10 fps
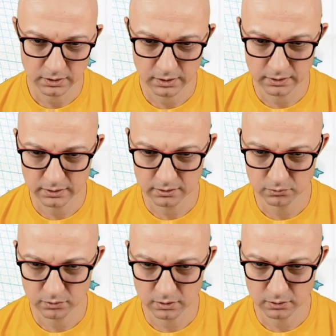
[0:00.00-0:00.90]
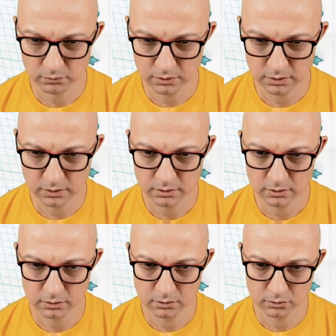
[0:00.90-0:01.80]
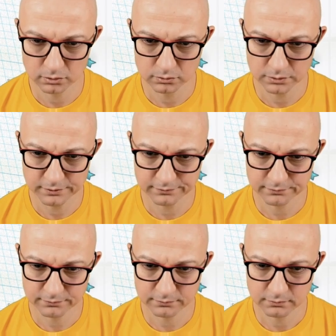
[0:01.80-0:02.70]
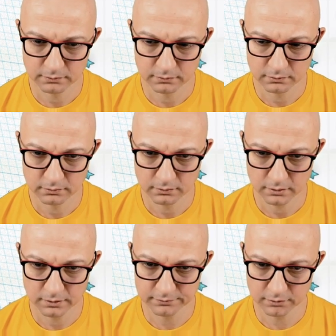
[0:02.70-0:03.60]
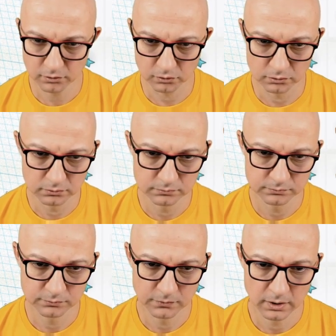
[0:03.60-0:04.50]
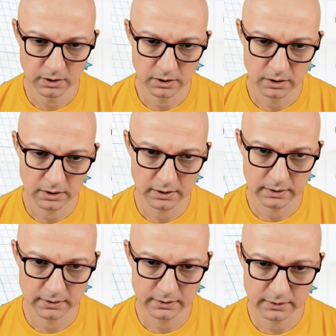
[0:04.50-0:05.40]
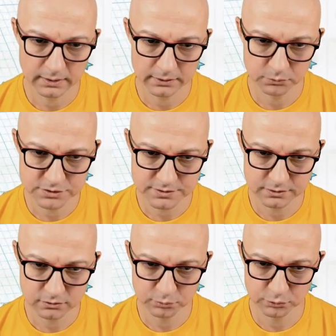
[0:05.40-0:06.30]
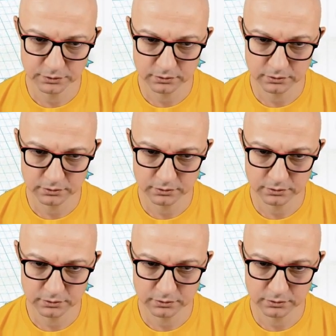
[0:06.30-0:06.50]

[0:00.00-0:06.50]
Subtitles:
And now our logo is a hole, and we just need to put the